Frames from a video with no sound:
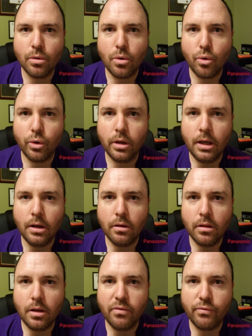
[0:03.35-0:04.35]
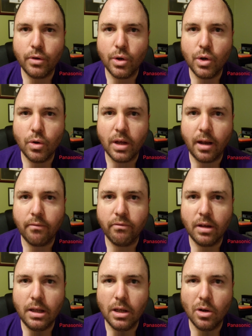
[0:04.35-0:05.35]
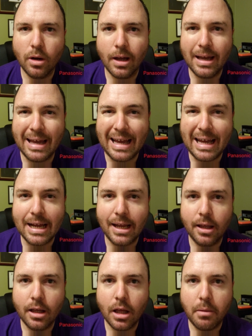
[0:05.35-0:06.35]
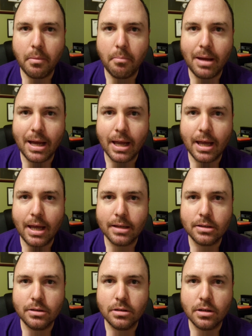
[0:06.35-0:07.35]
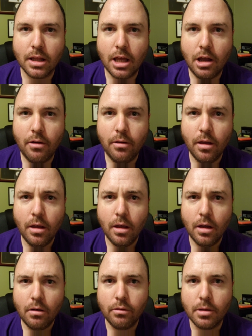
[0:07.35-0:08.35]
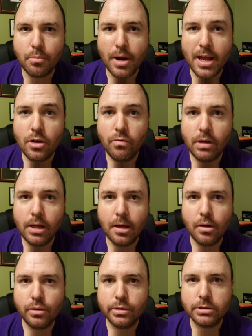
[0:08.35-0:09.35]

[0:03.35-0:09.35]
Corey here, the photo and video guy, coming back at you today with a brand new video.